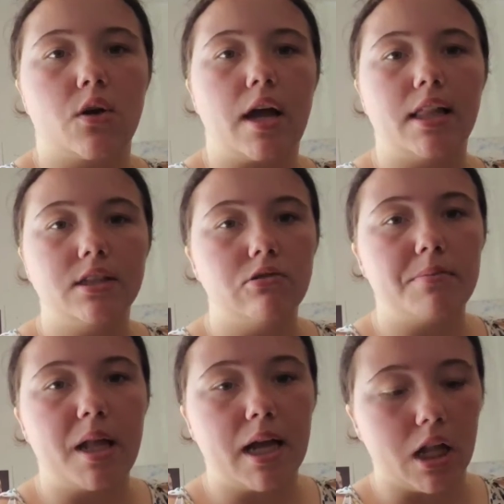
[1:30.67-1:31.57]
I like to
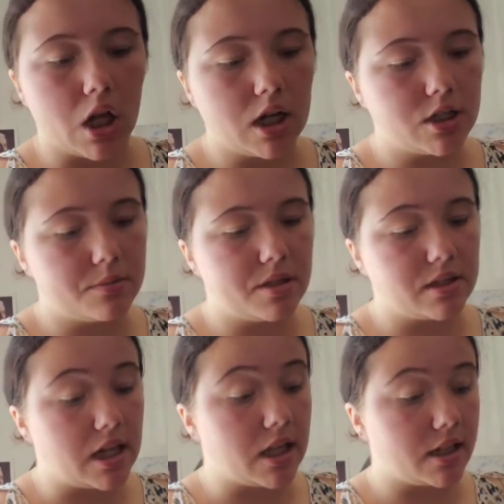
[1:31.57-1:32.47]
apply a lot just because
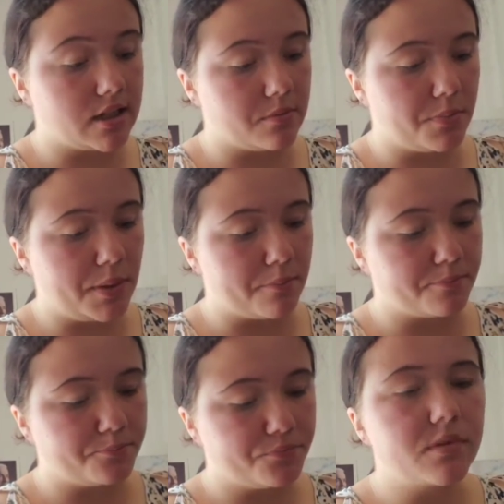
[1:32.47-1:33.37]
I like to clean.
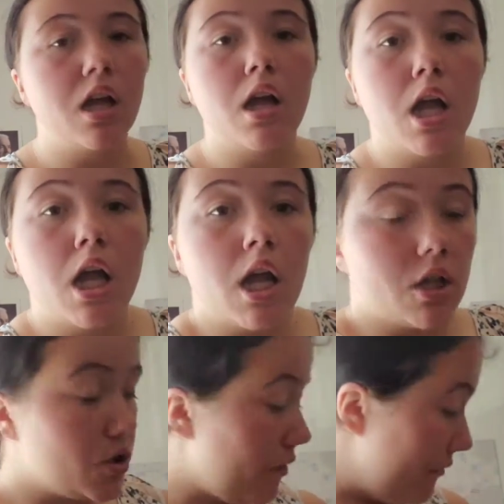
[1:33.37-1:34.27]

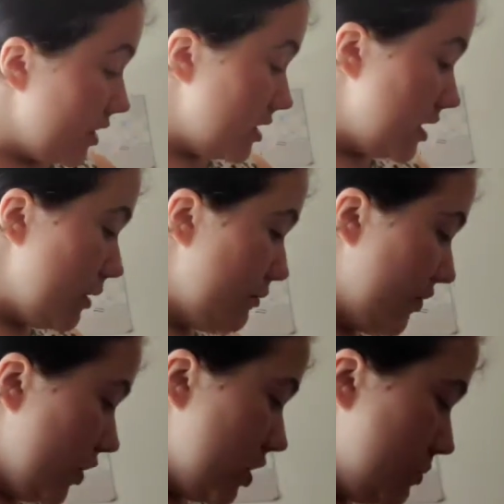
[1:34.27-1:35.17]
So first thing
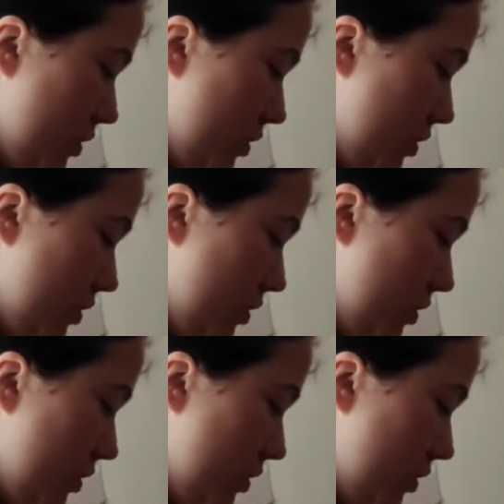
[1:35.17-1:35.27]
first, we're